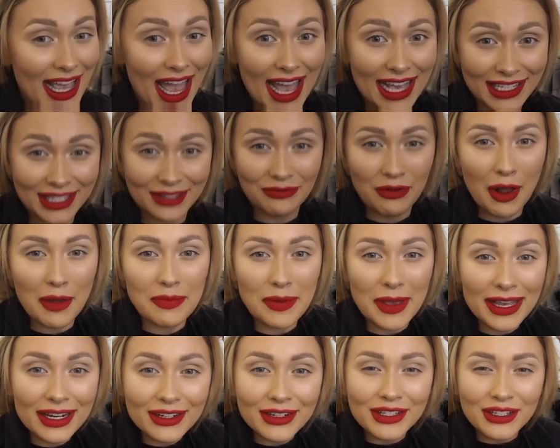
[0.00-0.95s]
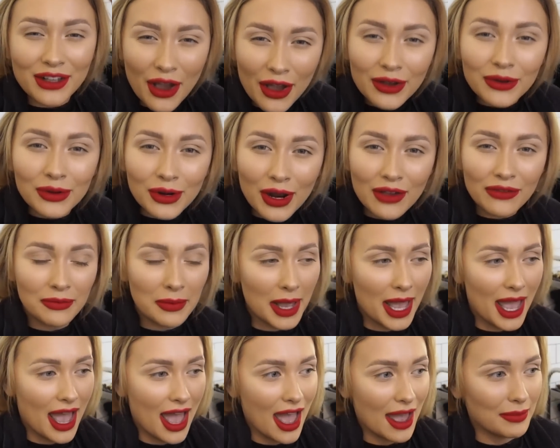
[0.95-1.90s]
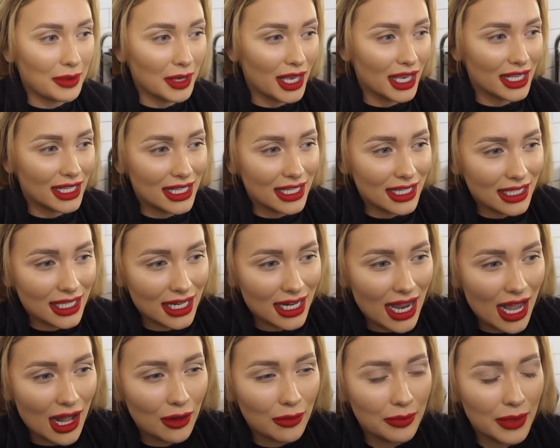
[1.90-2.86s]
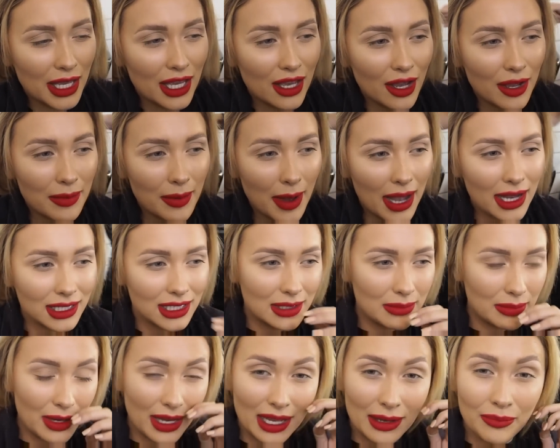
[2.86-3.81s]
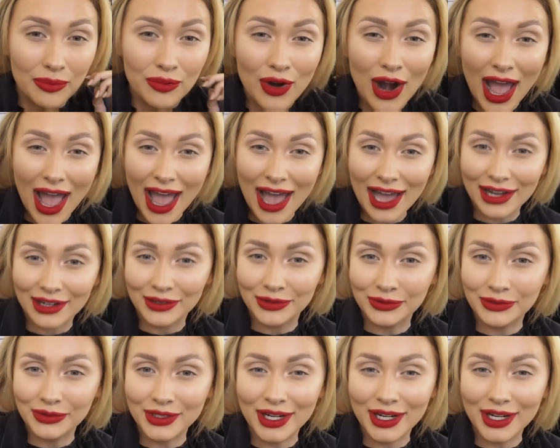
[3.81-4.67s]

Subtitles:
Yes, Ribena is going all over my hair because it's going to help me go back to being brown.